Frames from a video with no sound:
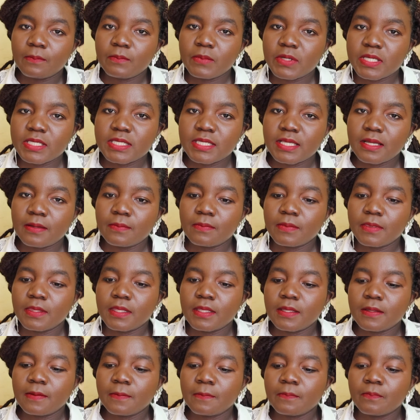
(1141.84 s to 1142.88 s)
miss
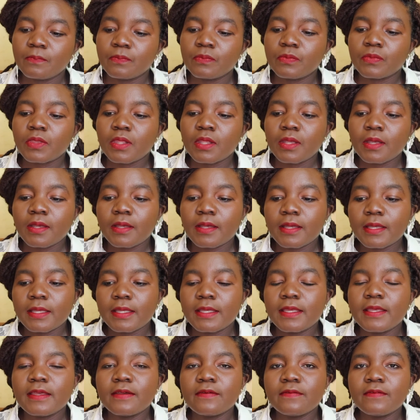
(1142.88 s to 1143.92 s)
something,
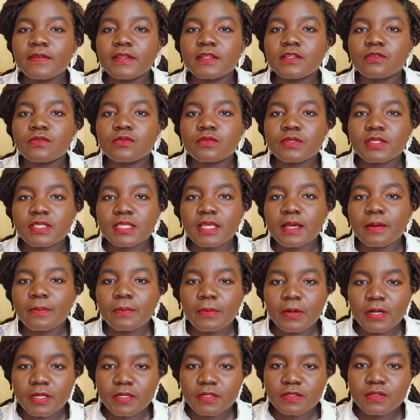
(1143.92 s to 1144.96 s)
give it to
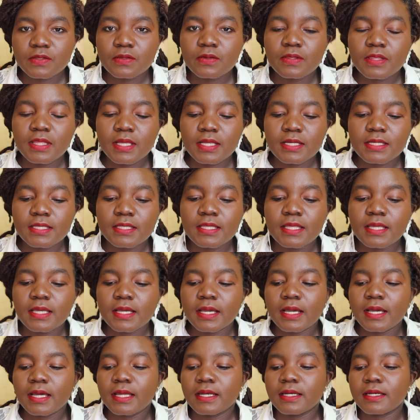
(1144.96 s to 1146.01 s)
someone so that they
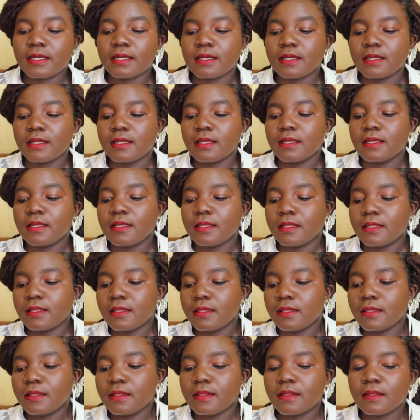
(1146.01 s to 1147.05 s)
can
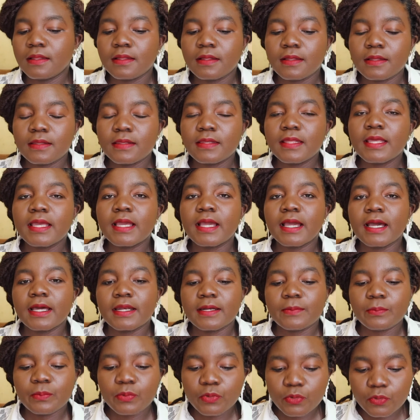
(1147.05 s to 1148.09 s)

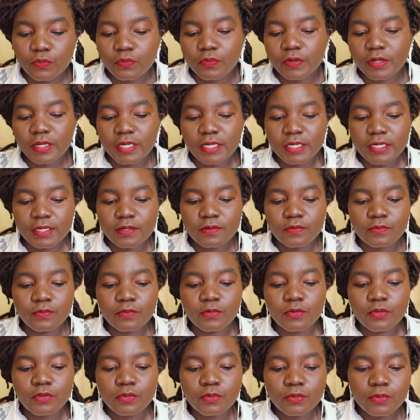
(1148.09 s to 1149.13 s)
proofread it
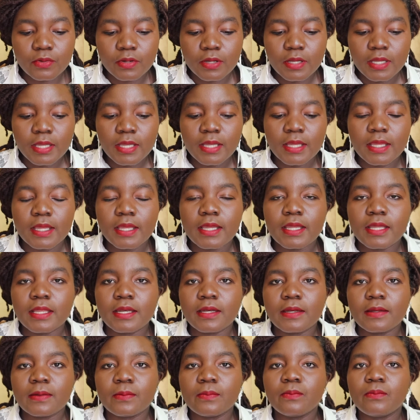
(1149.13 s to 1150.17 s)
for you
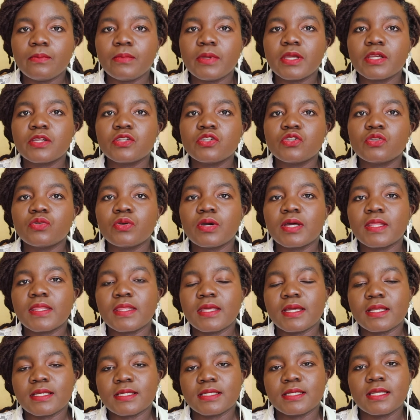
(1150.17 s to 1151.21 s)
and make sure
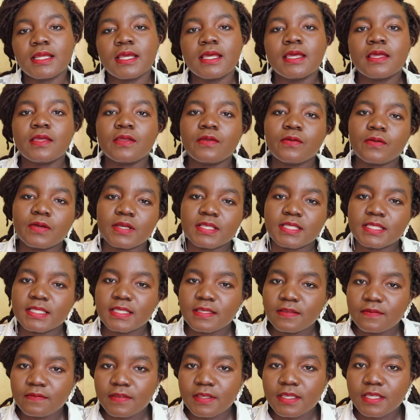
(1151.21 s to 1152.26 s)
that your
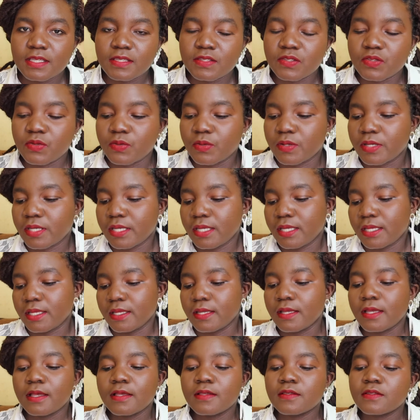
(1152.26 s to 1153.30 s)
CV is okay.
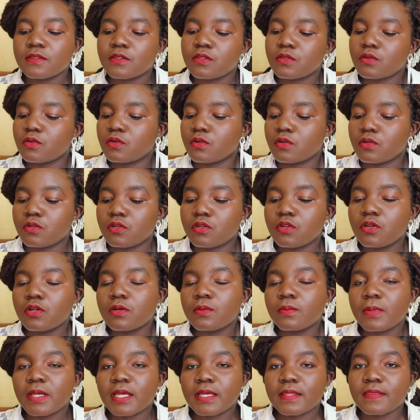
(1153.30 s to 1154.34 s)
So
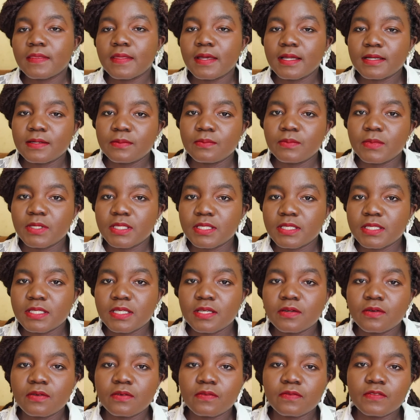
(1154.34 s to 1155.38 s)
don't make that
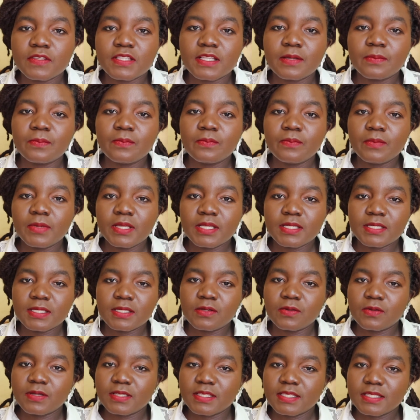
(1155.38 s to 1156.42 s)
mistake of submitting
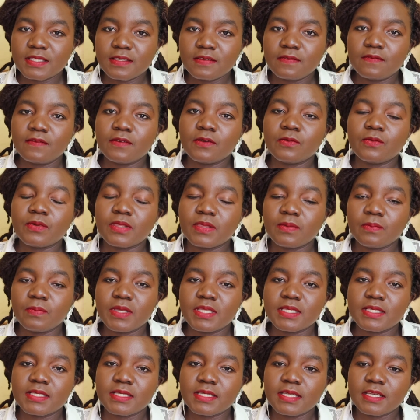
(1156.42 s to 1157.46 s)
your CV with
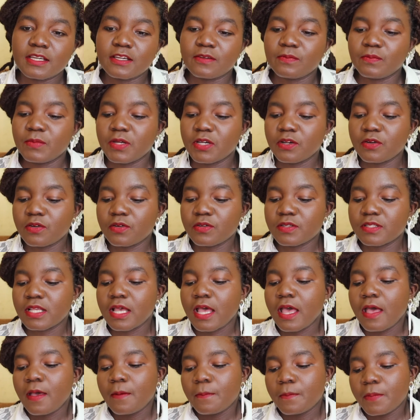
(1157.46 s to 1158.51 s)
mistake, because
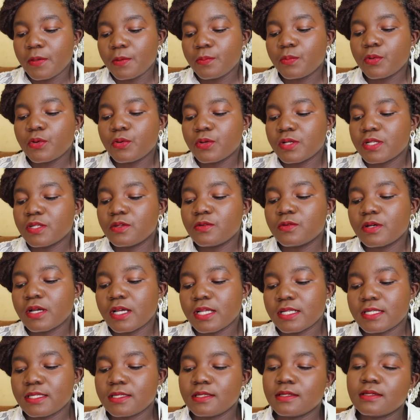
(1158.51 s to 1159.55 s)
people will look
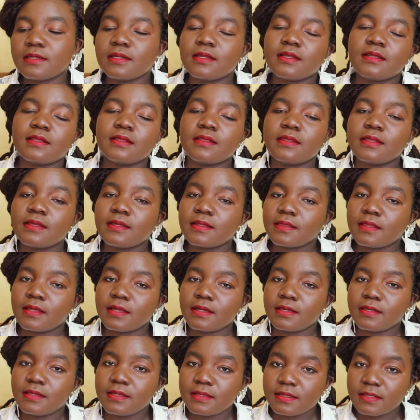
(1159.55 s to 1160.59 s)
at it and think
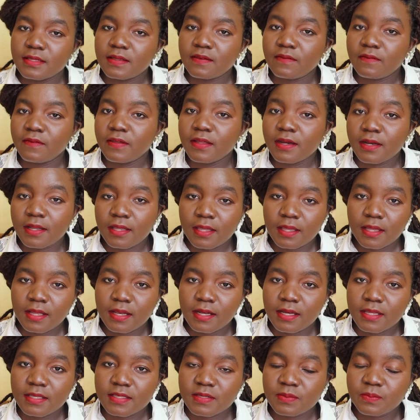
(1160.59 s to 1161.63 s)
that this is a very
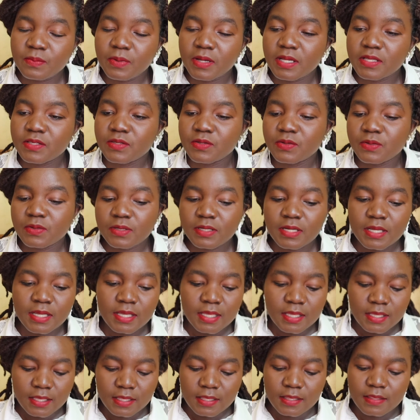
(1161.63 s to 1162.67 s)
careless person.
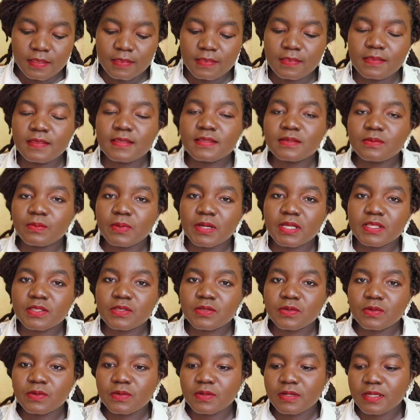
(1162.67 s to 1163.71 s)
This
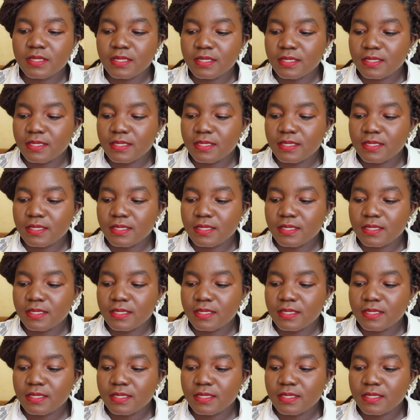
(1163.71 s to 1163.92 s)
person